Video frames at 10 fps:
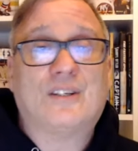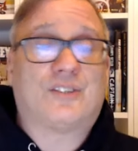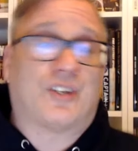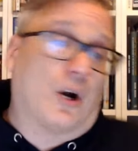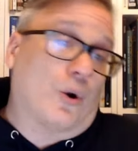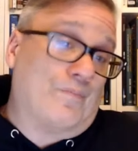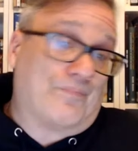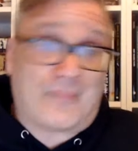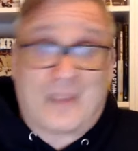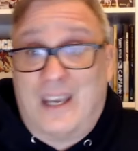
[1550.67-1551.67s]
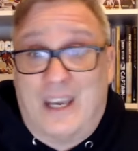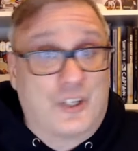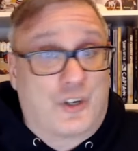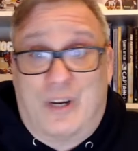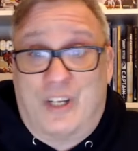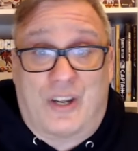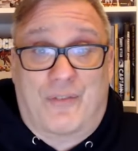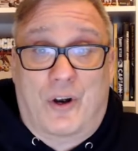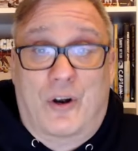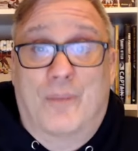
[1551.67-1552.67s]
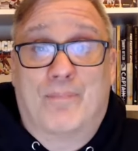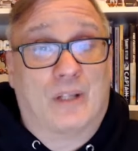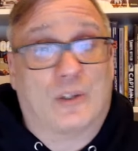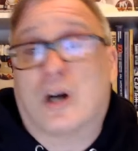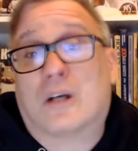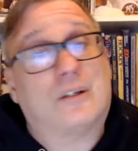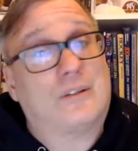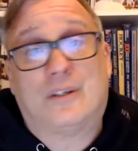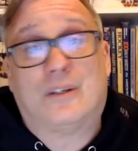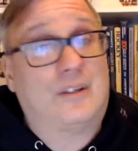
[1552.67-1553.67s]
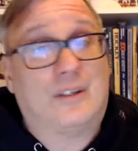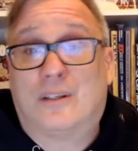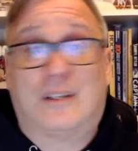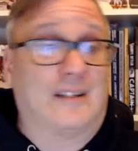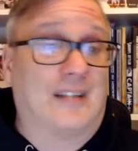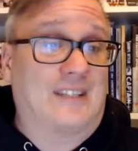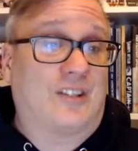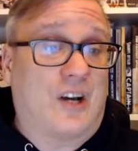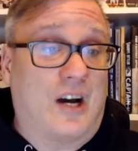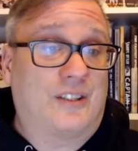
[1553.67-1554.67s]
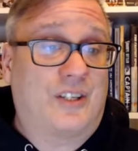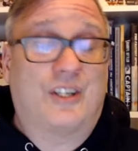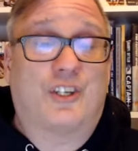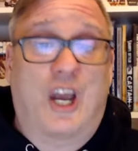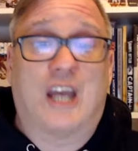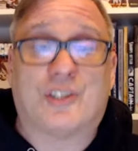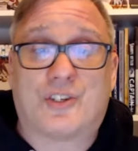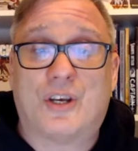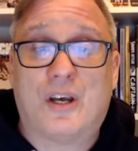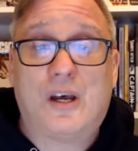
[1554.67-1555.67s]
So injuries have hurt, but look, let's cut to the chase.